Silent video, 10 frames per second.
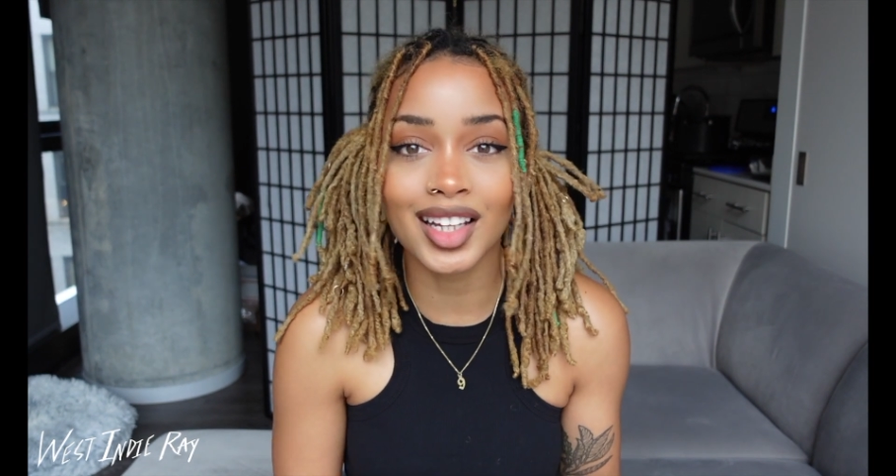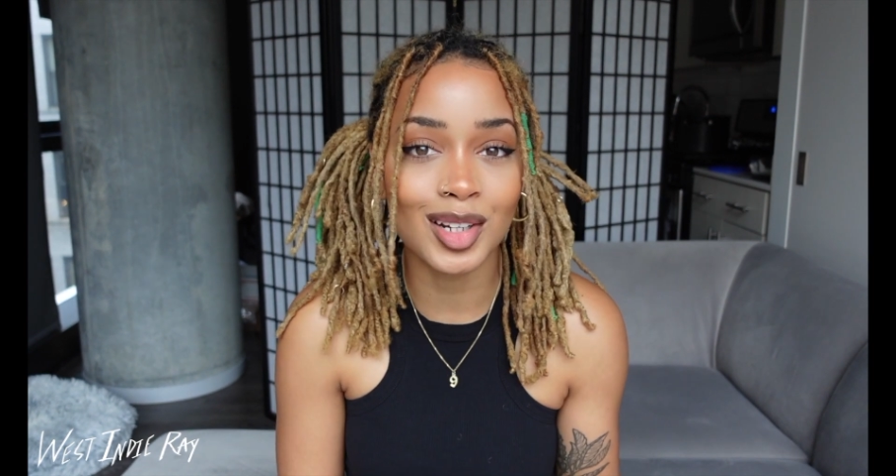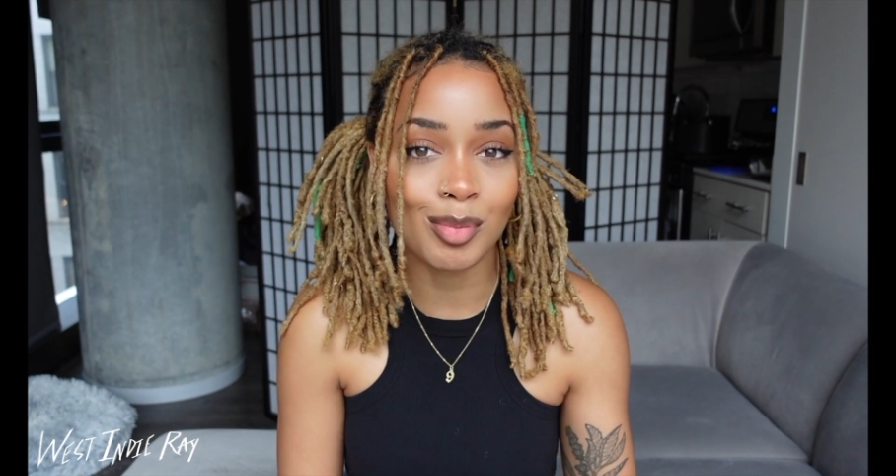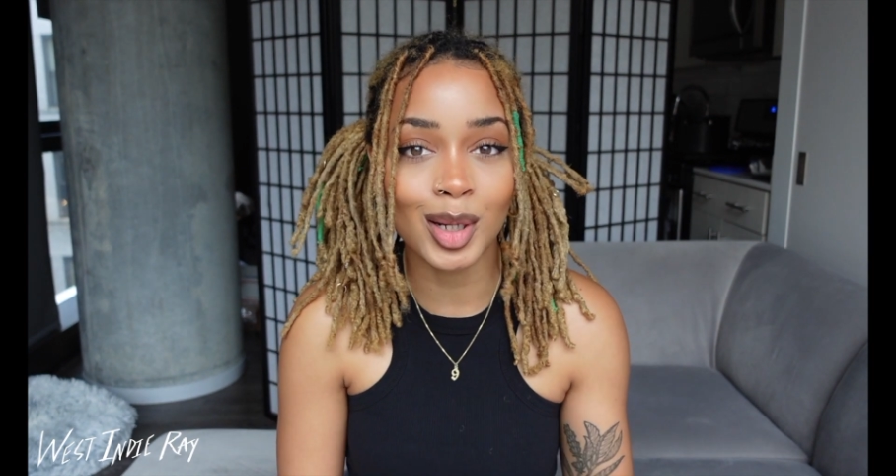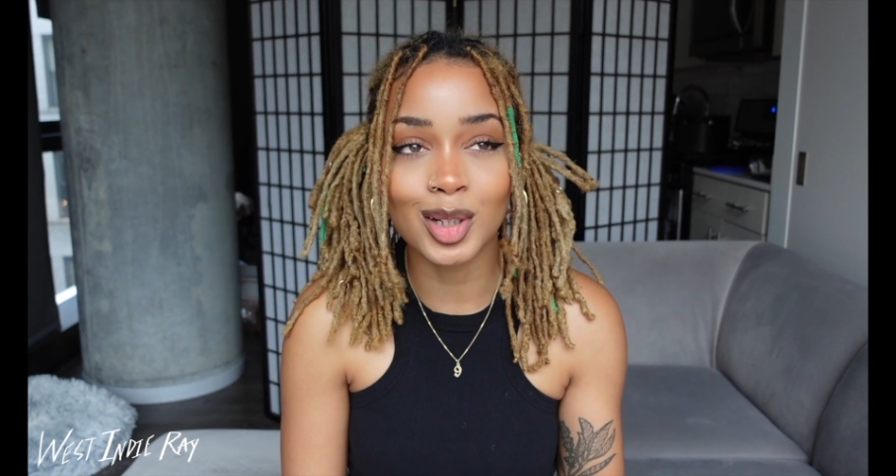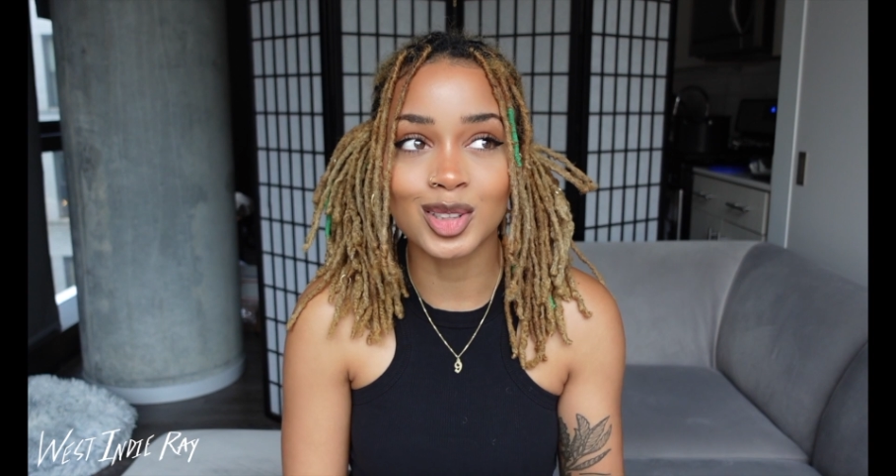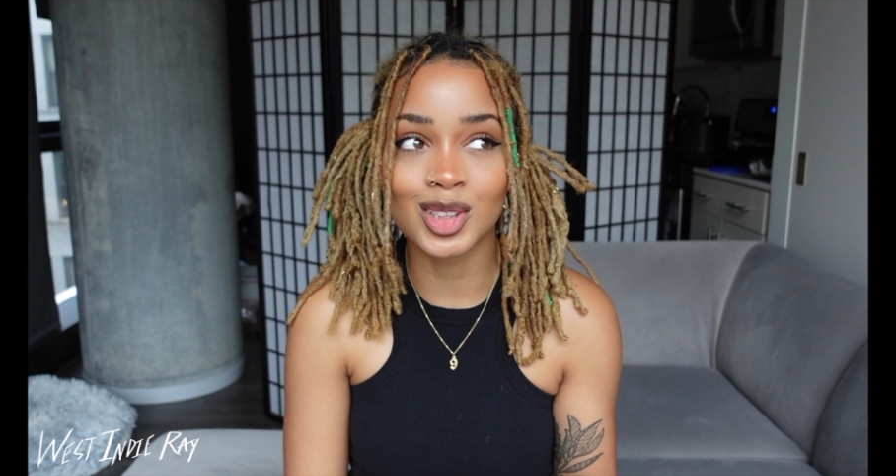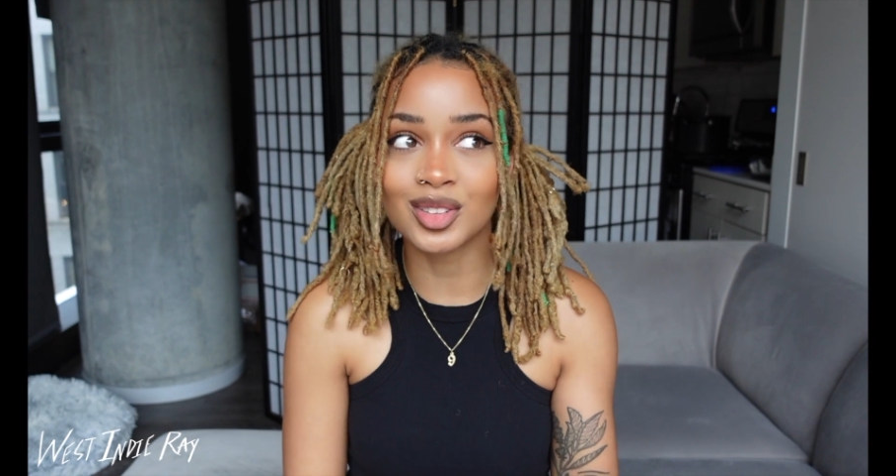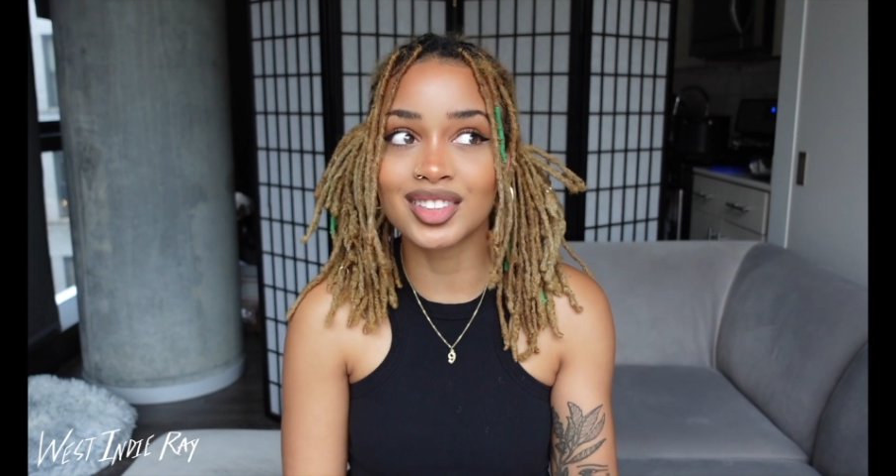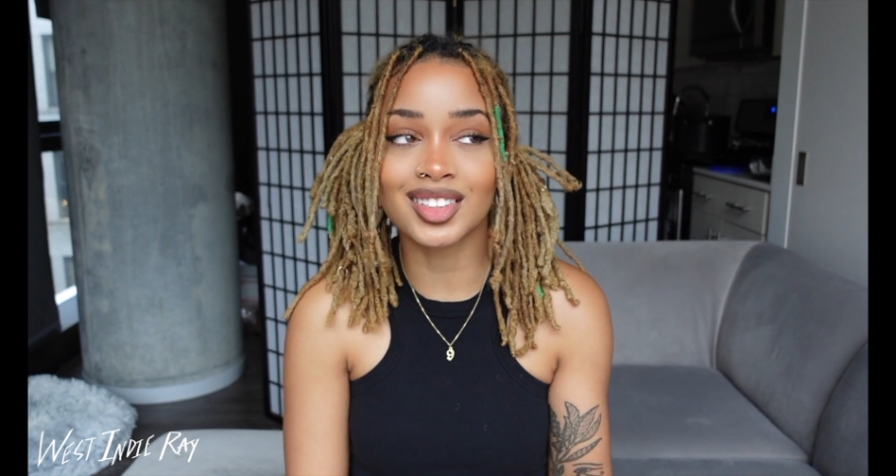getting bigger,
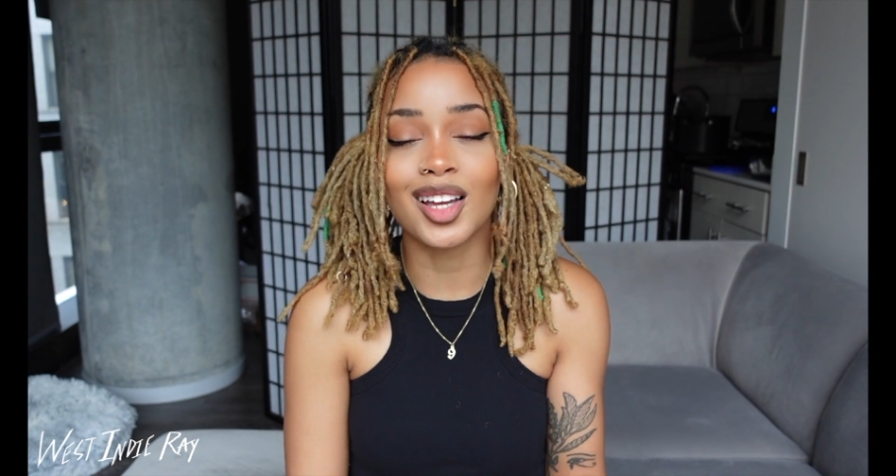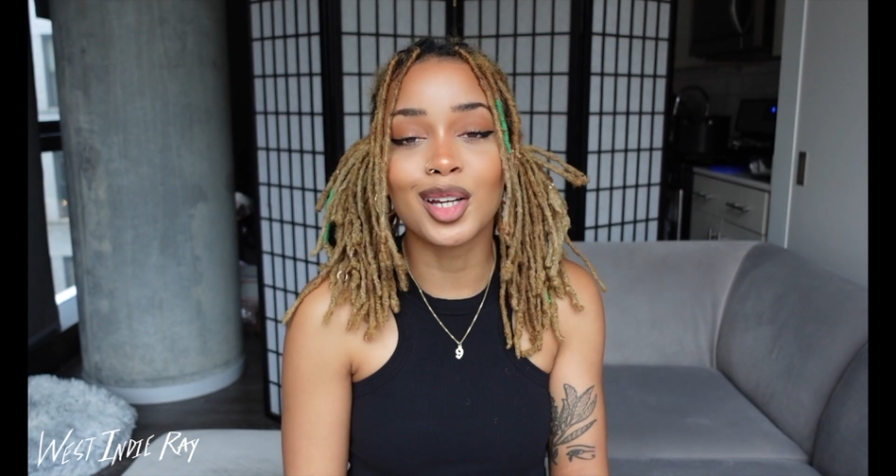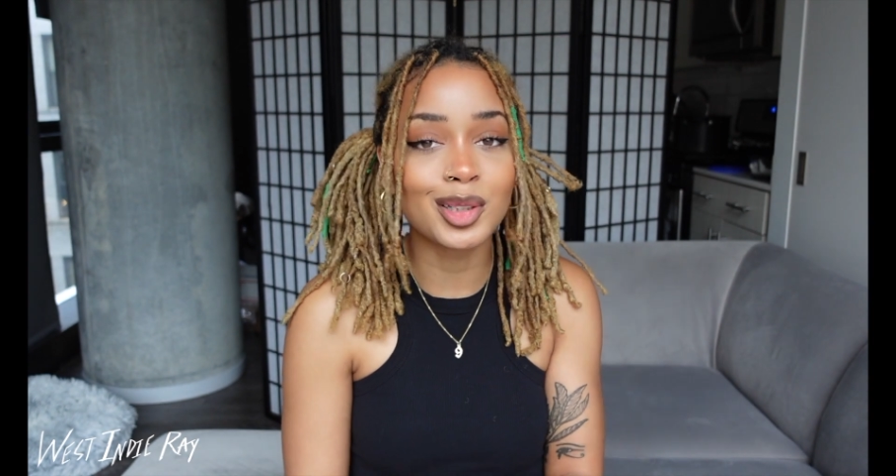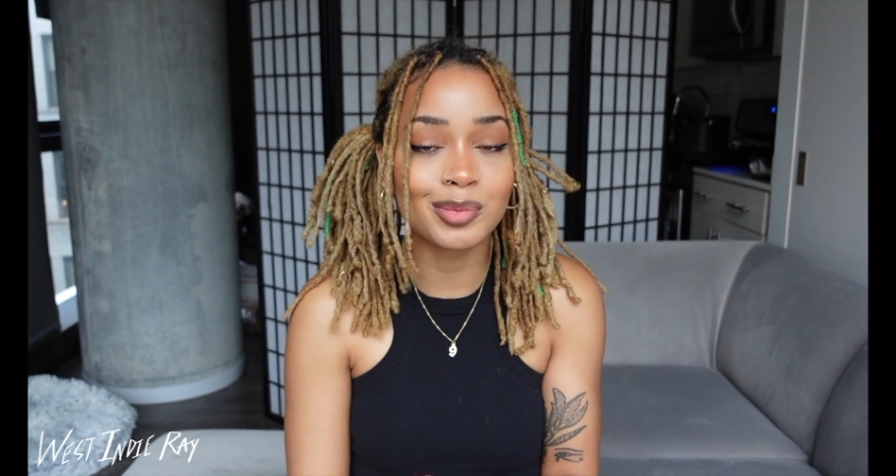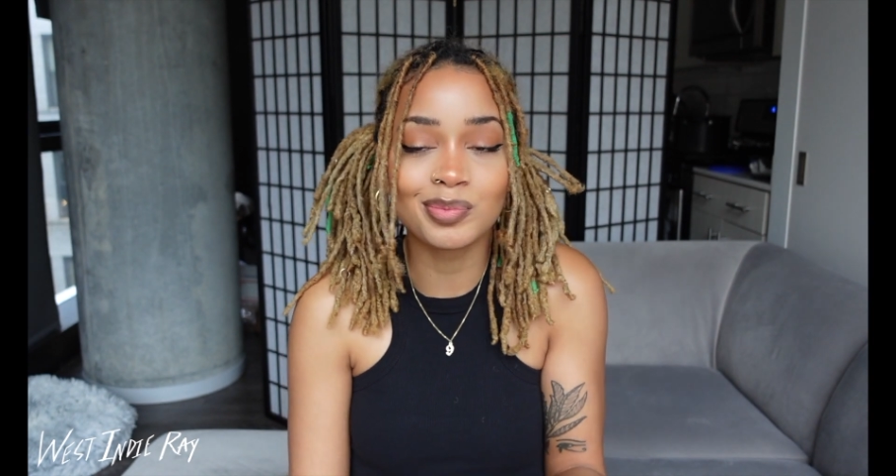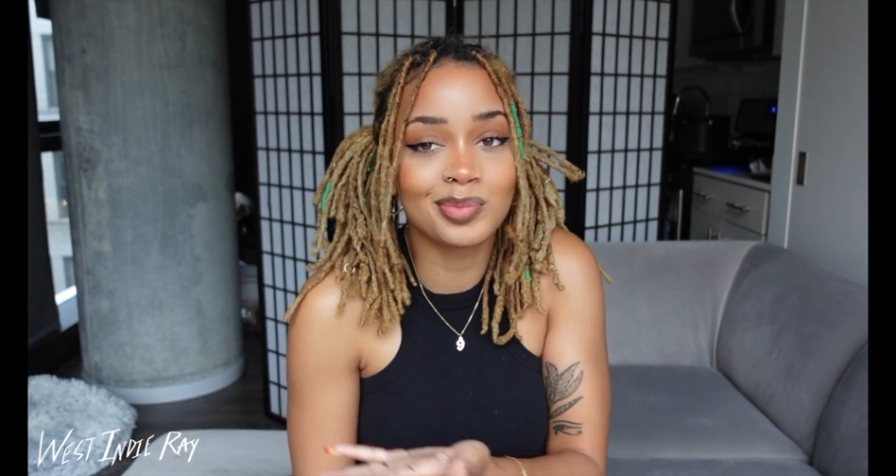so it's like,